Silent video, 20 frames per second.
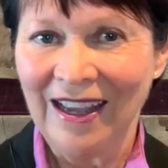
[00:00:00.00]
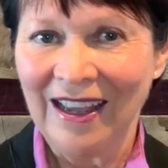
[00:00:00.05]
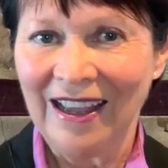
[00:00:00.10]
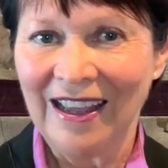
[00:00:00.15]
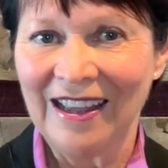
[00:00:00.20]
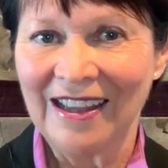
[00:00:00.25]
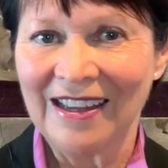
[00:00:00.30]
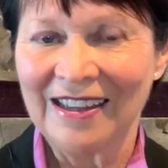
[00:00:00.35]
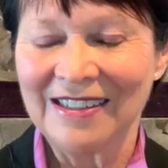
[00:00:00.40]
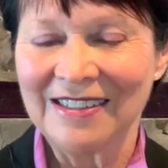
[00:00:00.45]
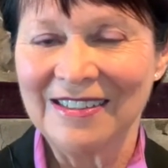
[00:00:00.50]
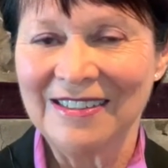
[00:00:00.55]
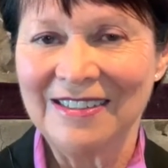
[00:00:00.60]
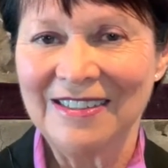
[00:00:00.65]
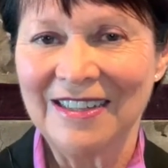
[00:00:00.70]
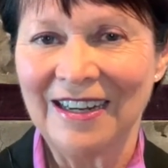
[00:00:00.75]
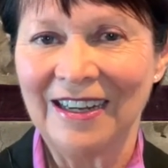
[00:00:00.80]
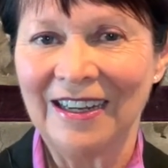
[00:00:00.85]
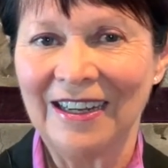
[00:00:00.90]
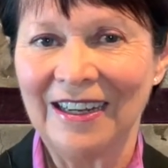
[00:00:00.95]
and
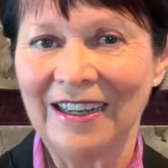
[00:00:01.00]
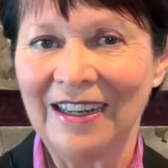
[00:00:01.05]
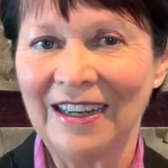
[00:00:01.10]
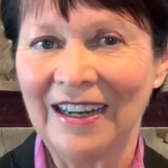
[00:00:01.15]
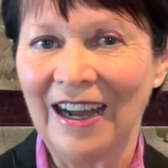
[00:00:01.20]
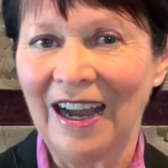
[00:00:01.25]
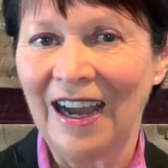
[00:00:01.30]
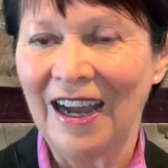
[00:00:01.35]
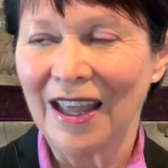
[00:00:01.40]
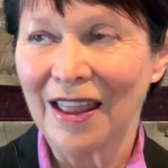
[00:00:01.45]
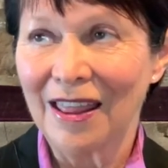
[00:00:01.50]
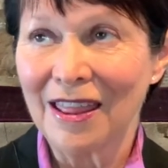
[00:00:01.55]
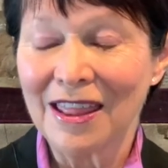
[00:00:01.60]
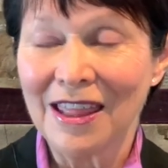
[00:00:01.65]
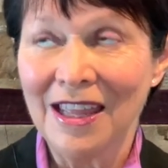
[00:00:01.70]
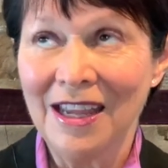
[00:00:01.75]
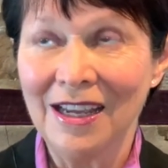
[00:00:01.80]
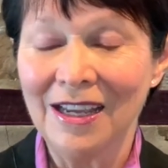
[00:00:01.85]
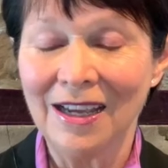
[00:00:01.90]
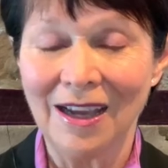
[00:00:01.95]
I
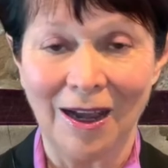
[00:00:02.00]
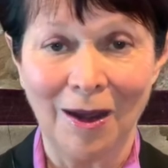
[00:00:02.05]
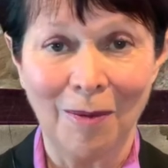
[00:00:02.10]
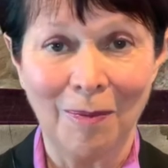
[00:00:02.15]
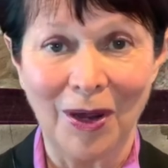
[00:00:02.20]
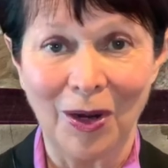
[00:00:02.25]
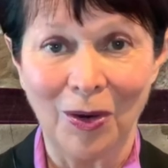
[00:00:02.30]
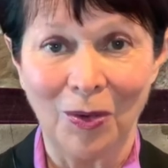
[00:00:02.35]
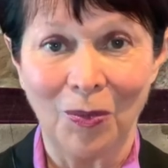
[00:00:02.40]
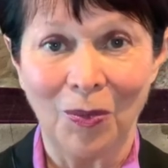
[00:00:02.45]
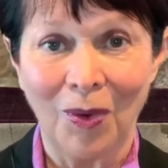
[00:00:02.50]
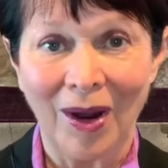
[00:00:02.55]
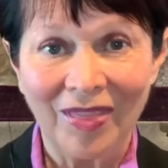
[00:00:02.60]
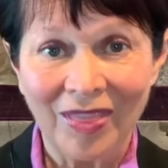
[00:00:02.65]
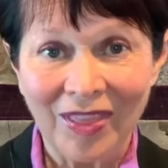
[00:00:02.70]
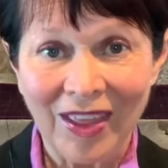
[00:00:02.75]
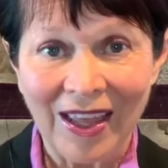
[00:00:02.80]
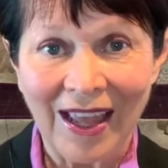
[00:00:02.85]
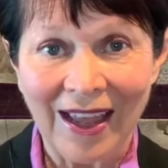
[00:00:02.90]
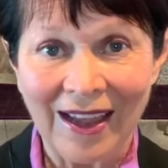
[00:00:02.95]
think about
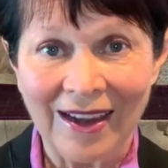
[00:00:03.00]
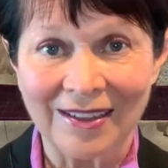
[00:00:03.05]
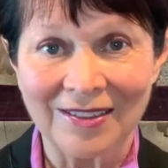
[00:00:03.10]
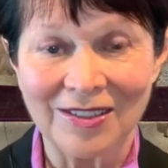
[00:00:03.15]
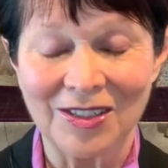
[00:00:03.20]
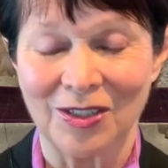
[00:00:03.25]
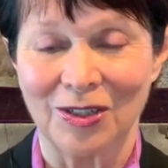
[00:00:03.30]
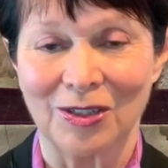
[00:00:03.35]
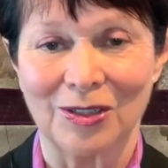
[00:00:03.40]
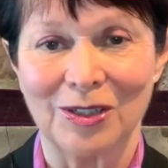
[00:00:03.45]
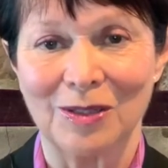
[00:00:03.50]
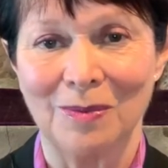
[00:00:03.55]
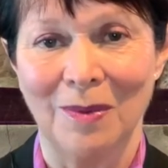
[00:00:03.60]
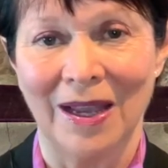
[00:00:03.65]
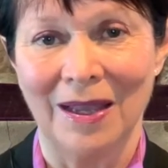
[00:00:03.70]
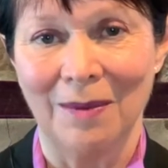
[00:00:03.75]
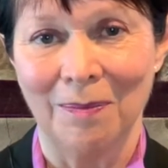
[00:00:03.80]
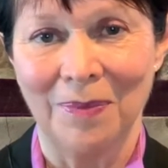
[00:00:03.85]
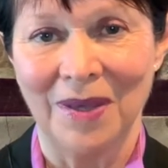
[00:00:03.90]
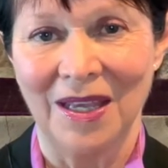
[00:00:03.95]
what the answers
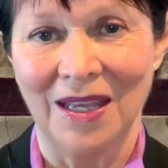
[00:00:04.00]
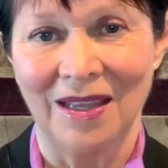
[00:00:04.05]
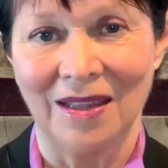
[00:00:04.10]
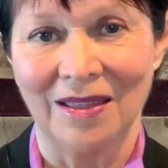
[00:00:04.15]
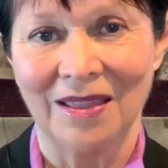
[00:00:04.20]
might be.